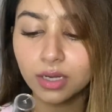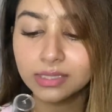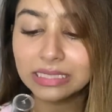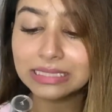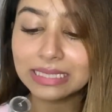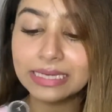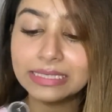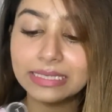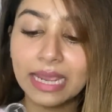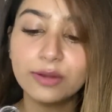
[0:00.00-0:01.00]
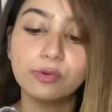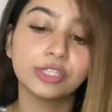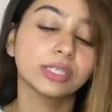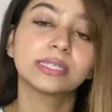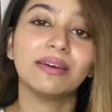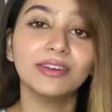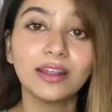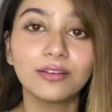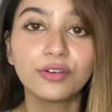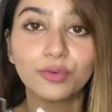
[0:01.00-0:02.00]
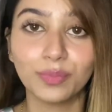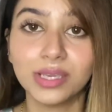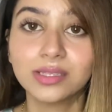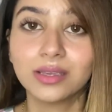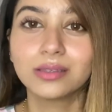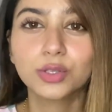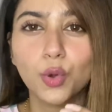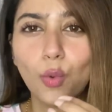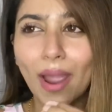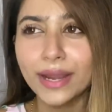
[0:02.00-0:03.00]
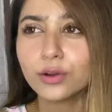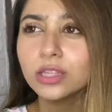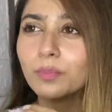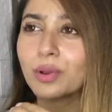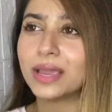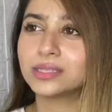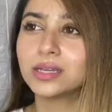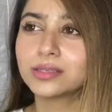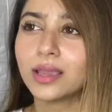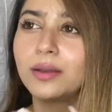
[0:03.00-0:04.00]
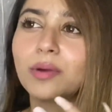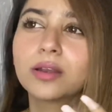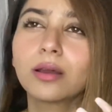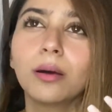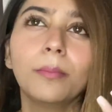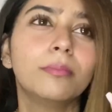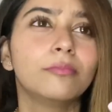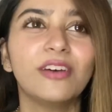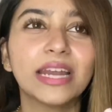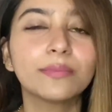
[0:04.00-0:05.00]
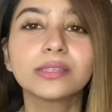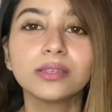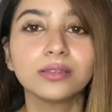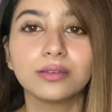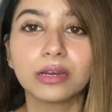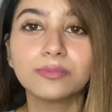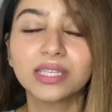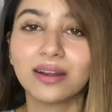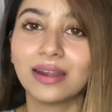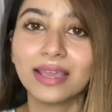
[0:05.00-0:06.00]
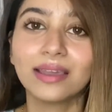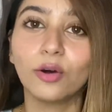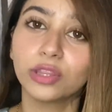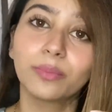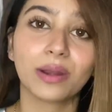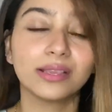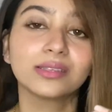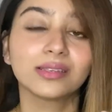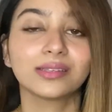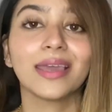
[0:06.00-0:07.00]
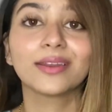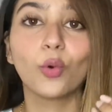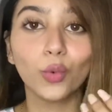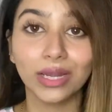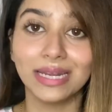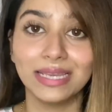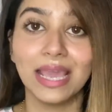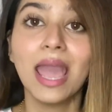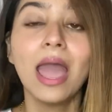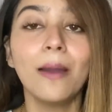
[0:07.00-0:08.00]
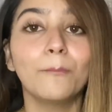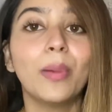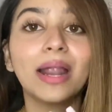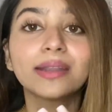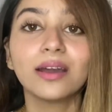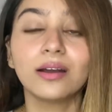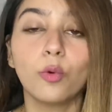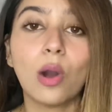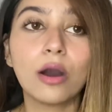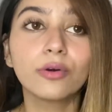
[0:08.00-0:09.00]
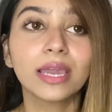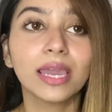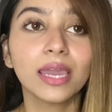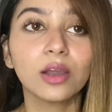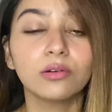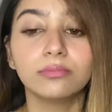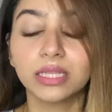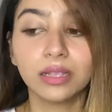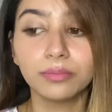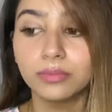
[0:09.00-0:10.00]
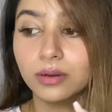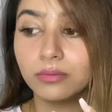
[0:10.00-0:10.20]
699, which is 700 rupees. It's quite on the pricier side, but vitamin C serums are like on the pricier side only. But Wow ke matlab